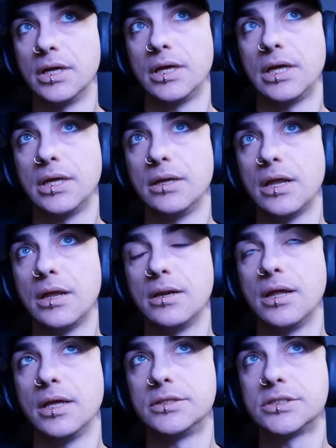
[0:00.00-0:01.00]

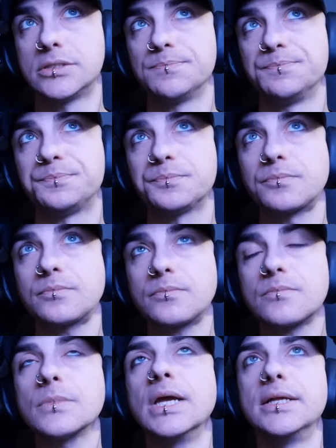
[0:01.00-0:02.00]
it's
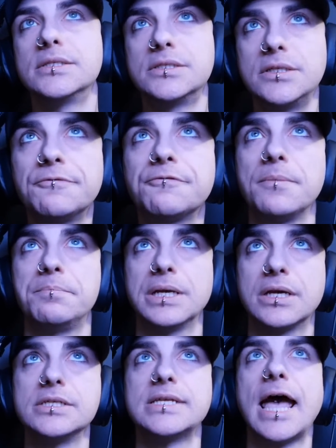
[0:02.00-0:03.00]
different,
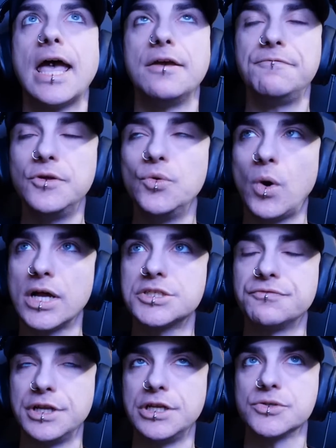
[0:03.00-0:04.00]
because if you
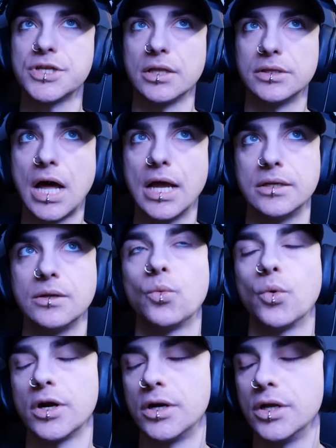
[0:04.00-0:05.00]
watch videos online
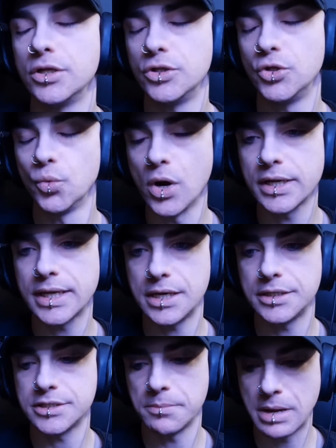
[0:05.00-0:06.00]
where you want to get
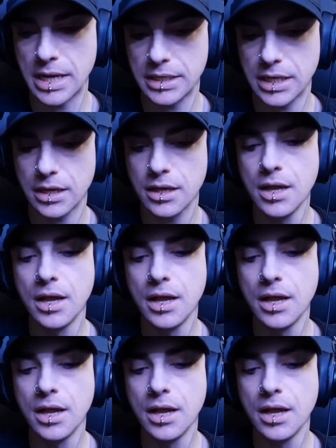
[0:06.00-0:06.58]
into mining,